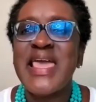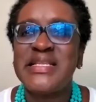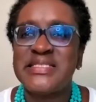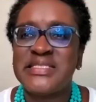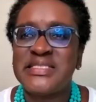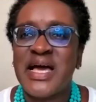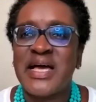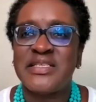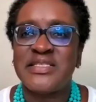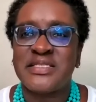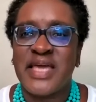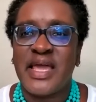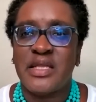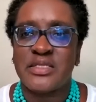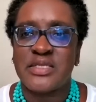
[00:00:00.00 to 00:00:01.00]
It
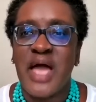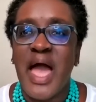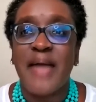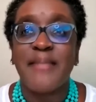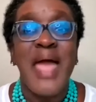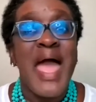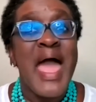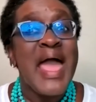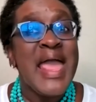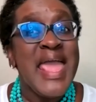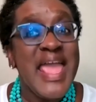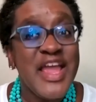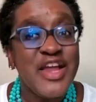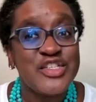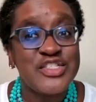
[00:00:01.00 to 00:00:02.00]
does take time.
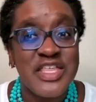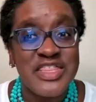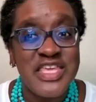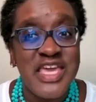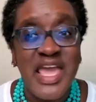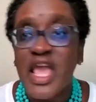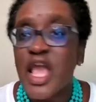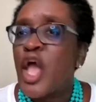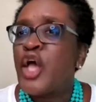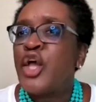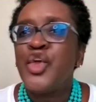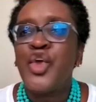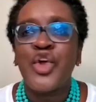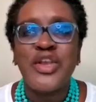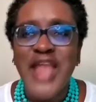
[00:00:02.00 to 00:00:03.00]
Here's the thing
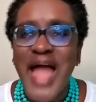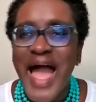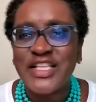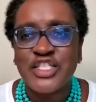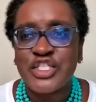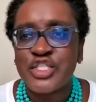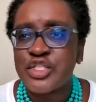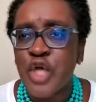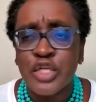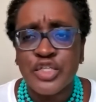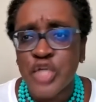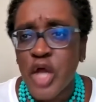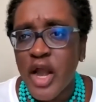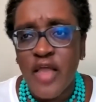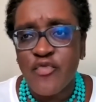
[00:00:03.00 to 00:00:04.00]
you're not start
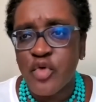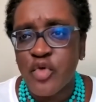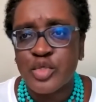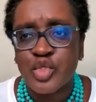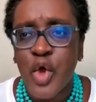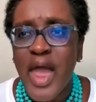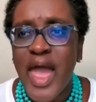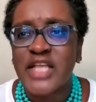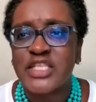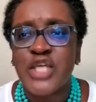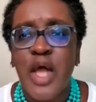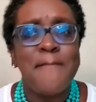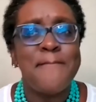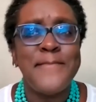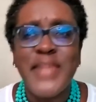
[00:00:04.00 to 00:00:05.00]
starting from
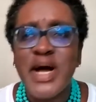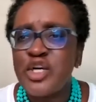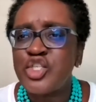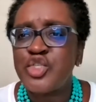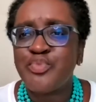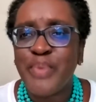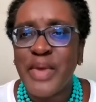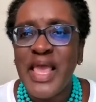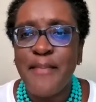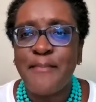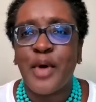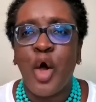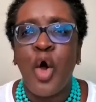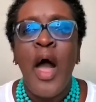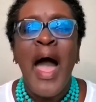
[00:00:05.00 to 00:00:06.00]
scratch. Most
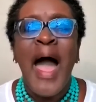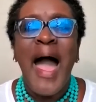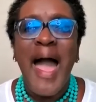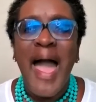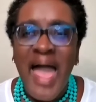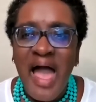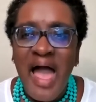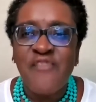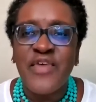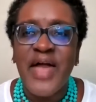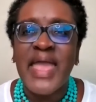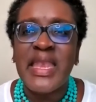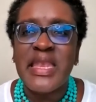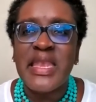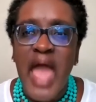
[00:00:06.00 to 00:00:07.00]
people have
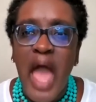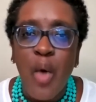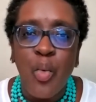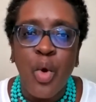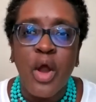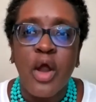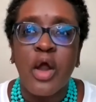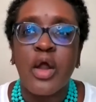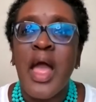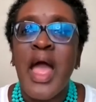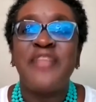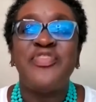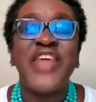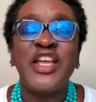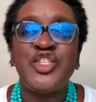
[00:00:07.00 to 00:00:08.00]
a network
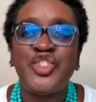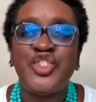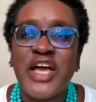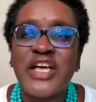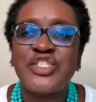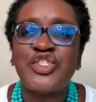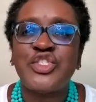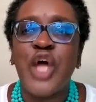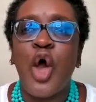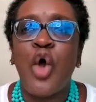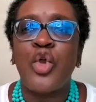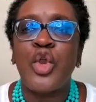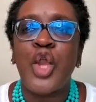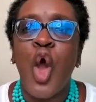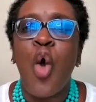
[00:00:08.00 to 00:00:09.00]
they just
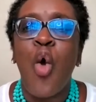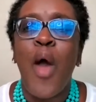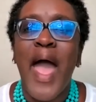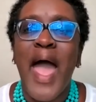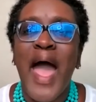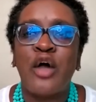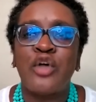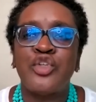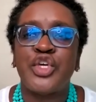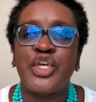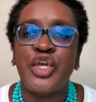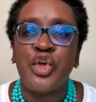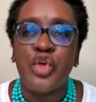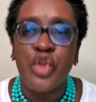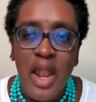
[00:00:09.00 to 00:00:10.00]
don't know how to
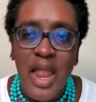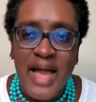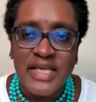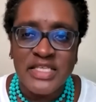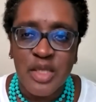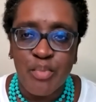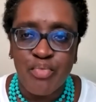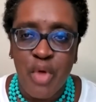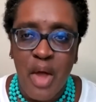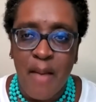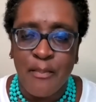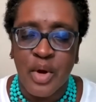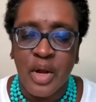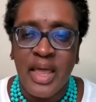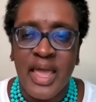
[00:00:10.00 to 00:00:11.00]
utilize it
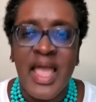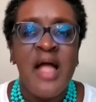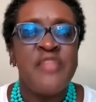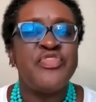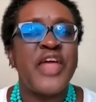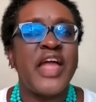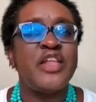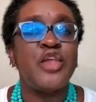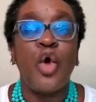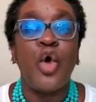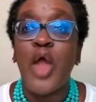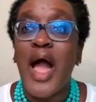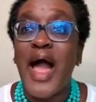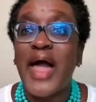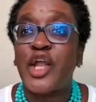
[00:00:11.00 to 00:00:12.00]
properly. They
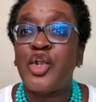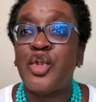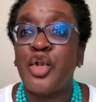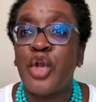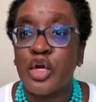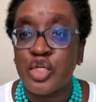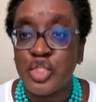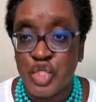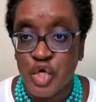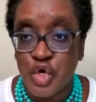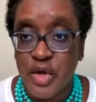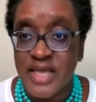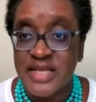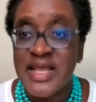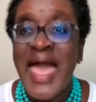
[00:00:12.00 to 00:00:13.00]
don't know how to
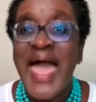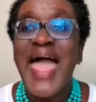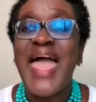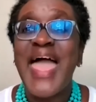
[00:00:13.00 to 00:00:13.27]
nurture it